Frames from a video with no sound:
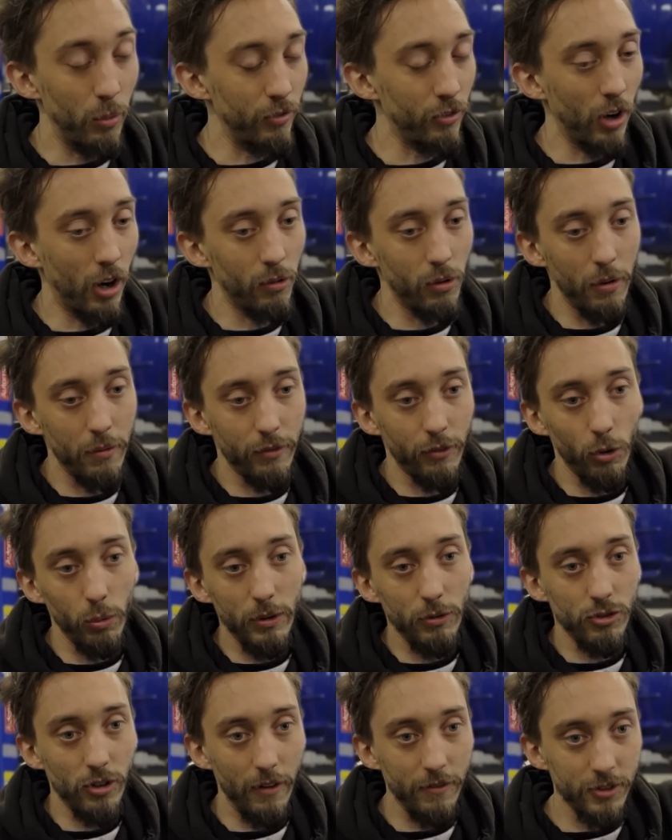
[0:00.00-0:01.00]
We've got our own
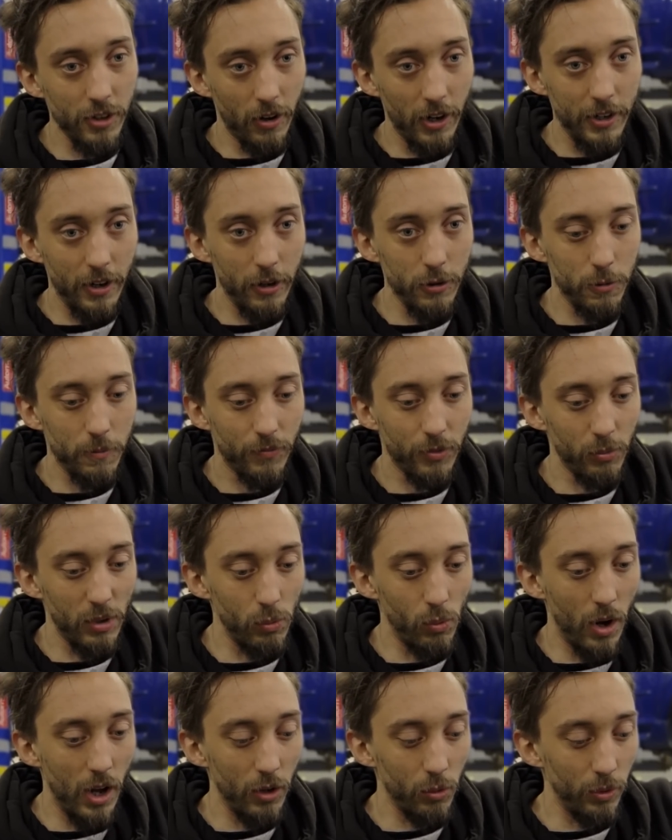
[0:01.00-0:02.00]
four-wheel drive dyno.
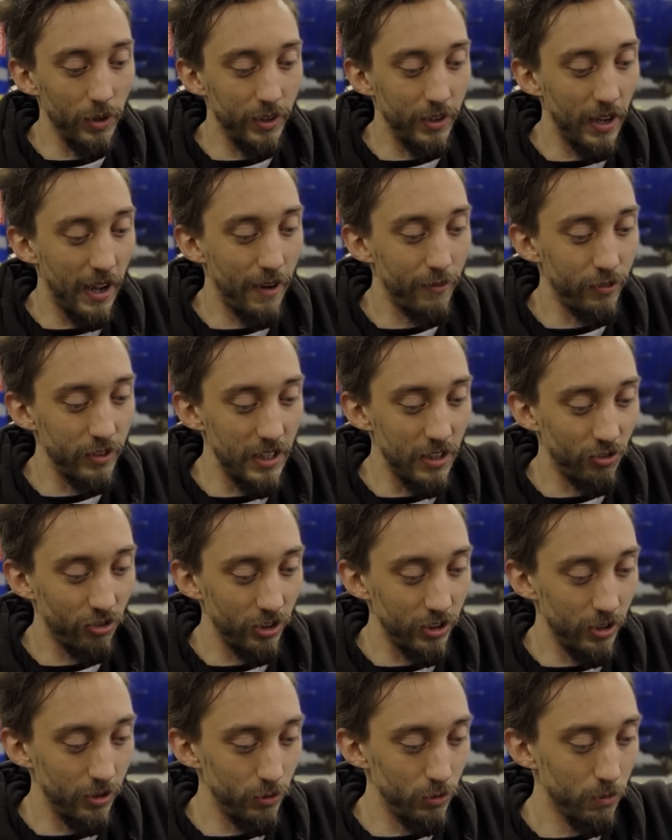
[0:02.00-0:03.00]
We work with every
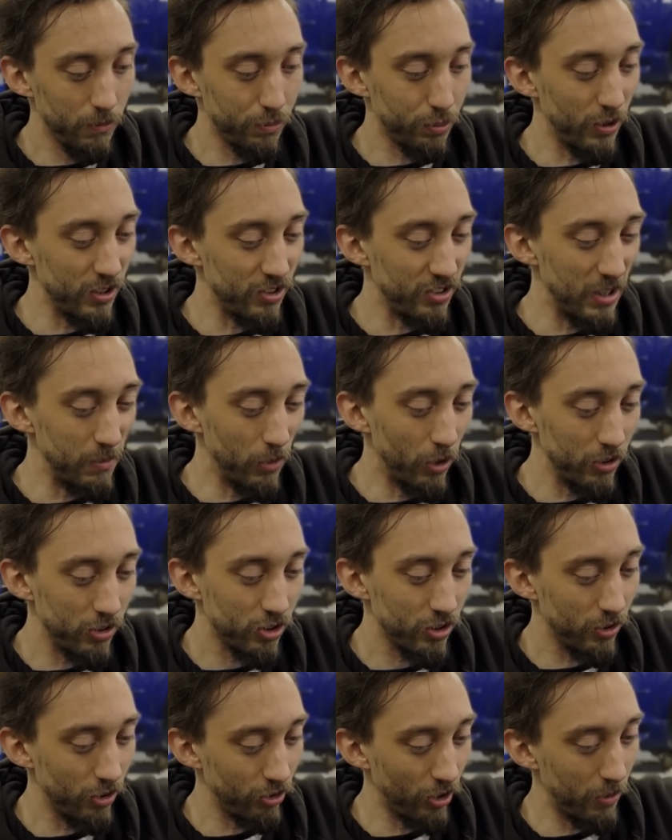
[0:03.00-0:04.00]
ECU pretty
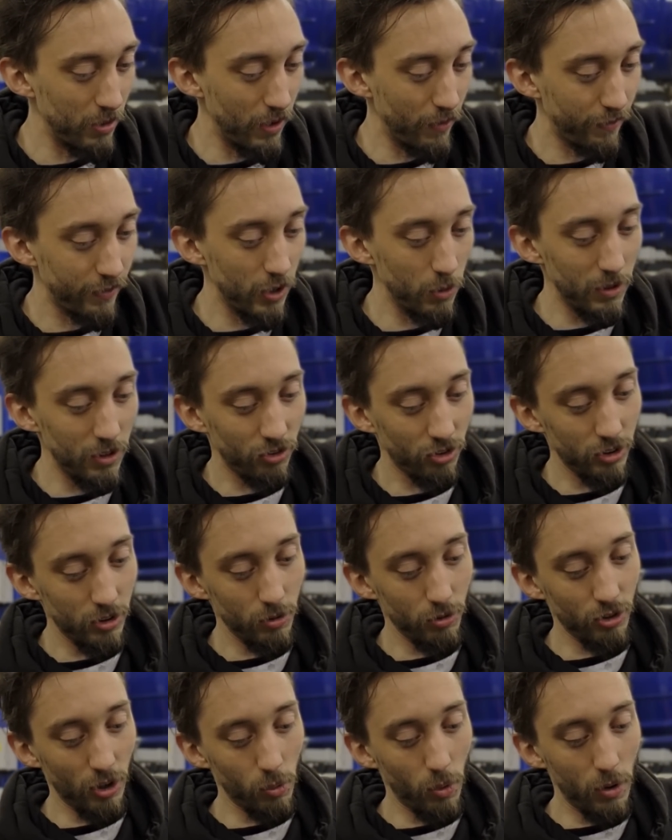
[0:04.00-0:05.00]
much. There's only a few
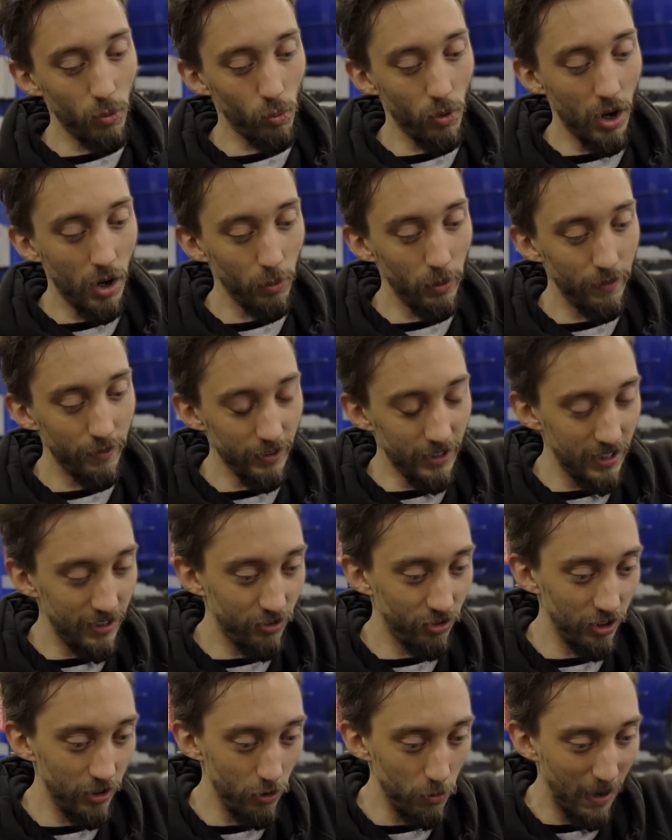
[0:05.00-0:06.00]
ECUs I won't work with.
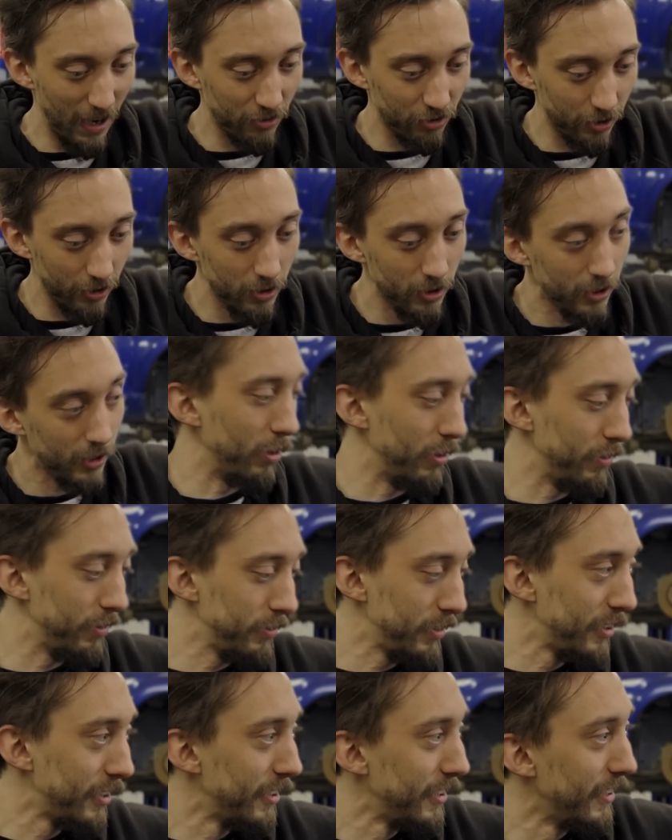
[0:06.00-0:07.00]
ECU Master
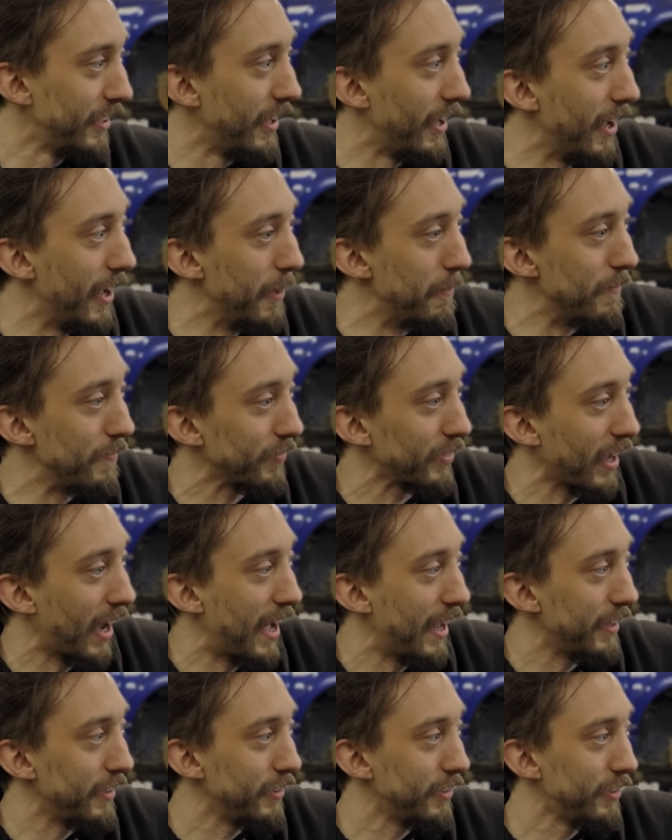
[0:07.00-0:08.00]
and
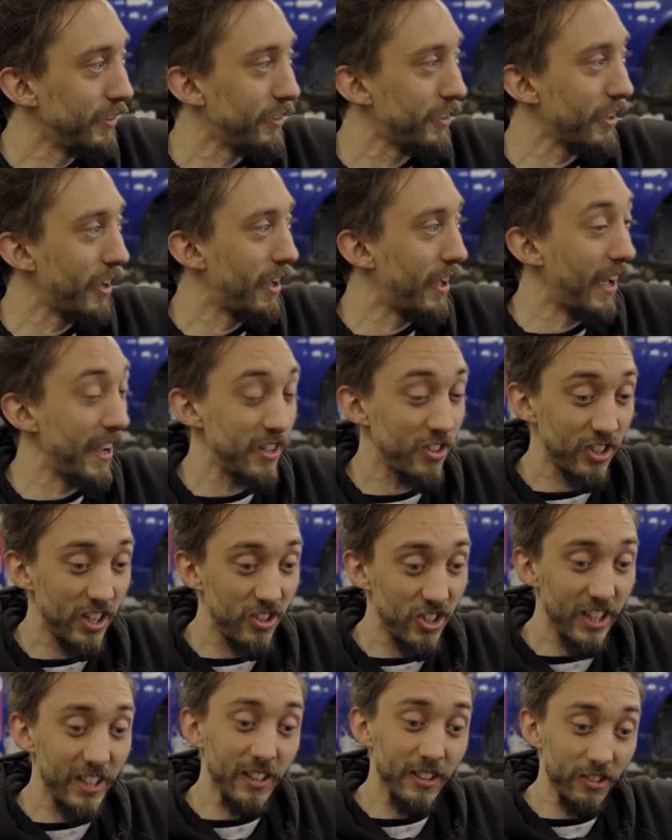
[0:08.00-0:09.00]

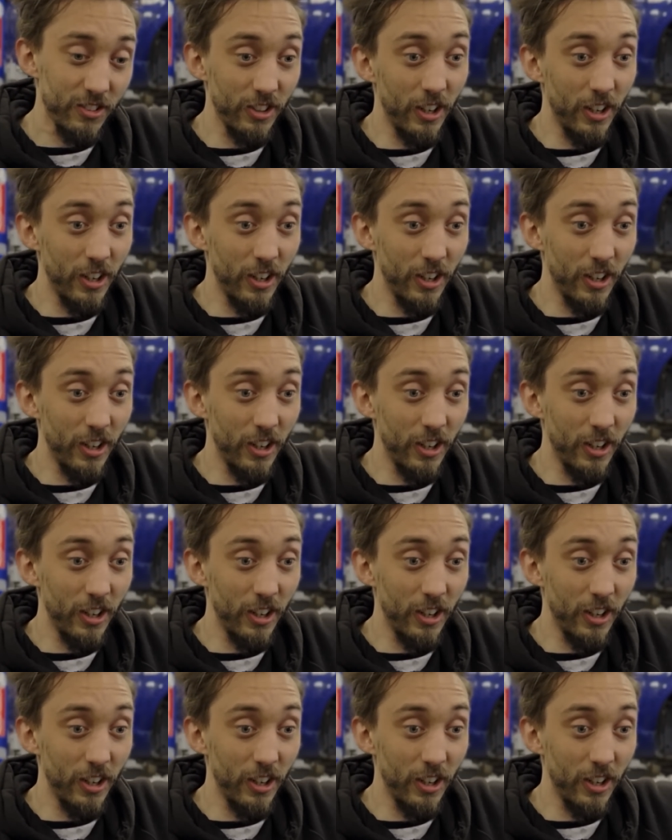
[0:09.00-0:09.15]
HTG.